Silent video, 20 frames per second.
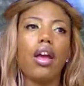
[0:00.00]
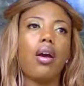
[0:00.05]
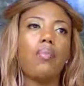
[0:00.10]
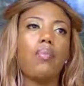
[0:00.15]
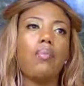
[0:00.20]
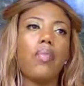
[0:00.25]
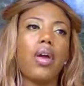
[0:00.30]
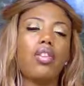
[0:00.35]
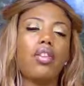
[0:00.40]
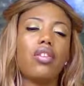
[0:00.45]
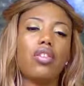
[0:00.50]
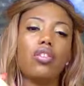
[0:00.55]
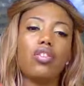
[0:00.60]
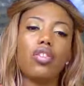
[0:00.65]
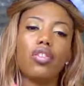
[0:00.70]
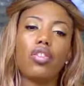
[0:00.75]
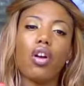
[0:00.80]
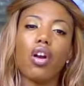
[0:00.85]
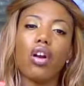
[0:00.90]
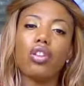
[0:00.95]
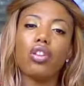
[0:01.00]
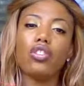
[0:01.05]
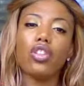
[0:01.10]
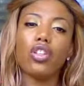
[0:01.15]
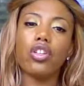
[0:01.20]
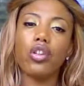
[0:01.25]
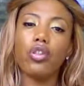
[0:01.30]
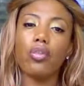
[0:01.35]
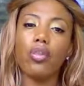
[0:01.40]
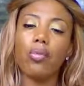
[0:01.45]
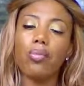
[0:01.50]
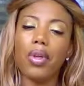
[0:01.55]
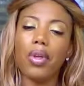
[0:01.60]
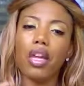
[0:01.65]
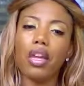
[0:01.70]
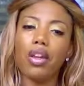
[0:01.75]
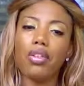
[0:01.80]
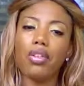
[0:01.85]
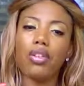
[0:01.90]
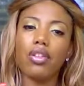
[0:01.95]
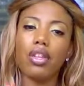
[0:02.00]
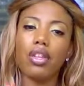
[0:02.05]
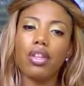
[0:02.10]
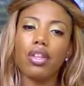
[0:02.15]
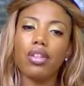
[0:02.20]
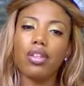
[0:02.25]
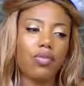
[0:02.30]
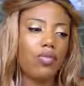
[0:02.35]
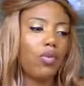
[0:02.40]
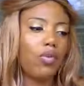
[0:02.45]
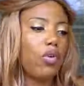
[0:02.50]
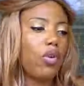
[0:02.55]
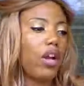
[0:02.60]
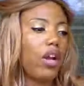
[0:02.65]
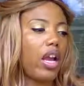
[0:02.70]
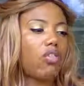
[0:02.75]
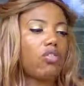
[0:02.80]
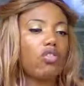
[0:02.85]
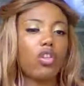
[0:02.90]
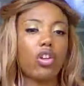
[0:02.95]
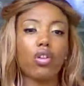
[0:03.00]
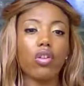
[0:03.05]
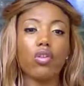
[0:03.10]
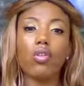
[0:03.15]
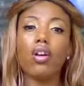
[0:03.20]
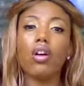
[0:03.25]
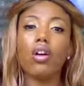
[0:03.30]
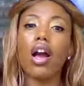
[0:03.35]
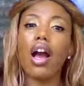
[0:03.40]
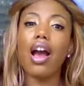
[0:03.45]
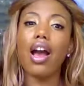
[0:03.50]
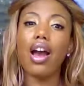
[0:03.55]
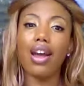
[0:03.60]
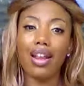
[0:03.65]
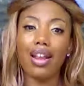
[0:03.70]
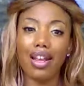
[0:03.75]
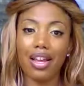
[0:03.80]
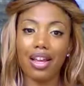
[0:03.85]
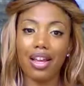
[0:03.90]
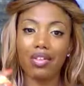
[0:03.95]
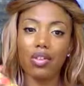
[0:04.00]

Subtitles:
Messages are general because this is for a general audience.